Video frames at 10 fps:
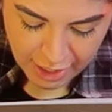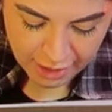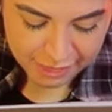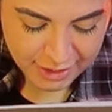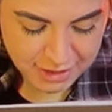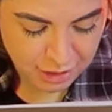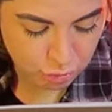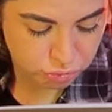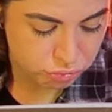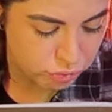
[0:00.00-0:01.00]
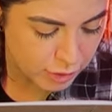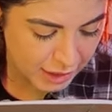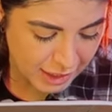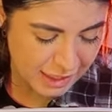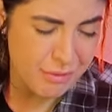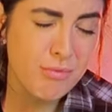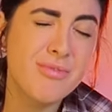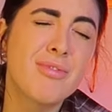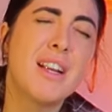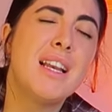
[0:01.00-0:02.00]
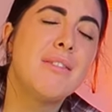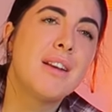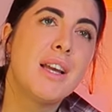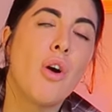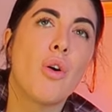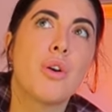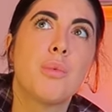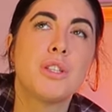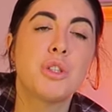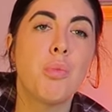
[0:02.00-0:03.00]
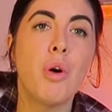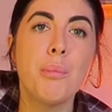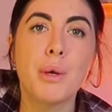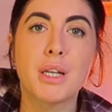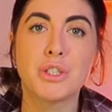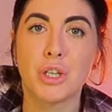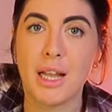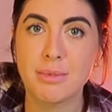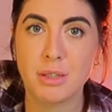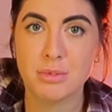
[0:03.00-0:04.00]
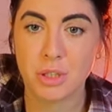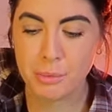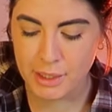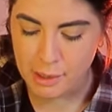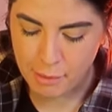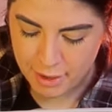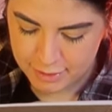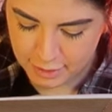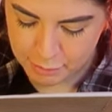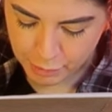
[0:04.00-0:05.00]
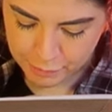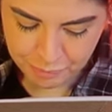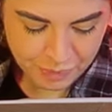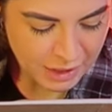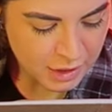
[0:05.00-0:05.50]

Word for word: and this is really really really hard which you want because your laptop's going to be in the back there but